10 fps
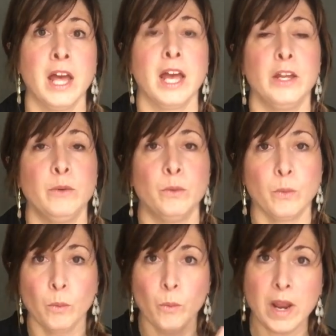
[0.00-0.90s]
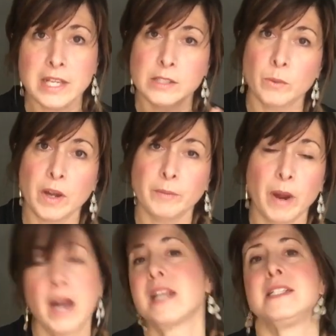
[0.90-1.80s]
and waste one
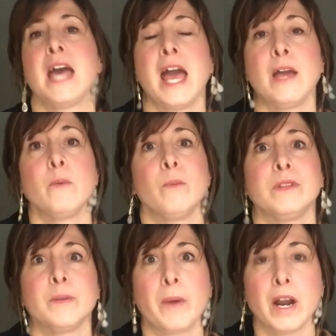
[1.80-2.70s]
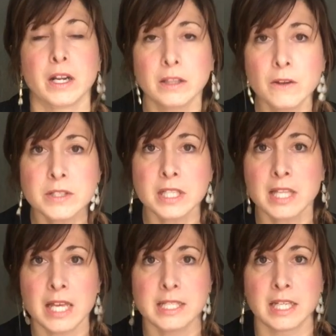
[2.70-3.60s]
park day when the park closes
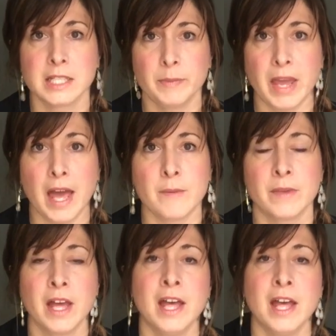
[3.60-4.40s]
at 6 p.m.